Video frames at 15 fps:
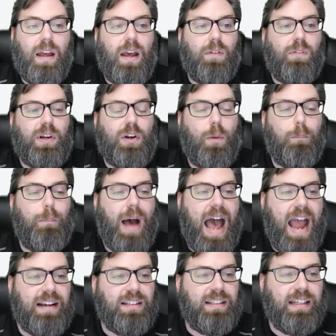We go
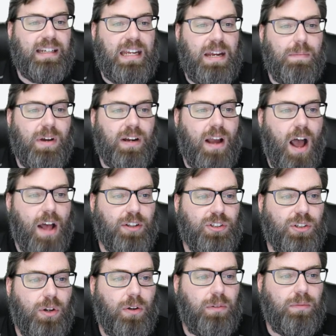back to the Kyma
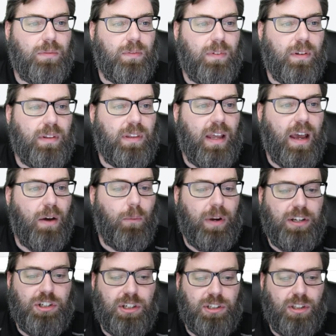console that we
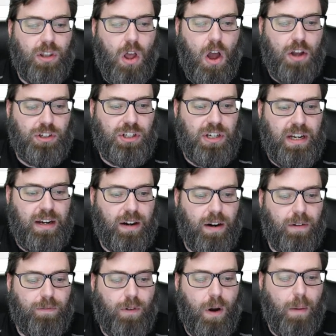just launched here
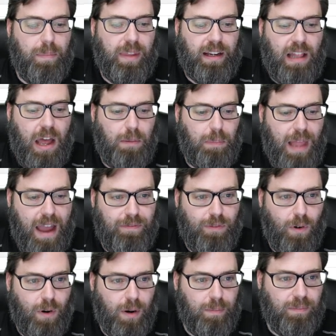from the cloud
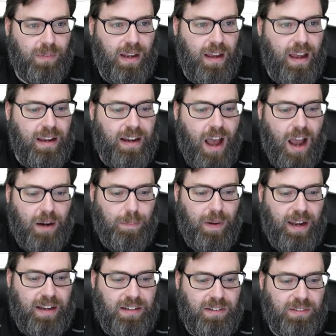platform
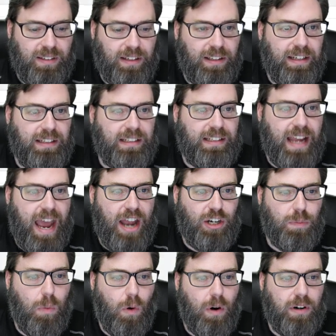cockpit, the link to
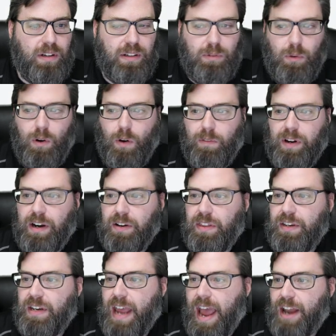dashboard, and we're over here in the
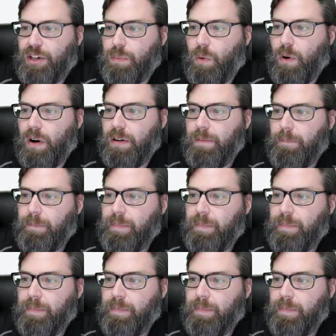dashboard.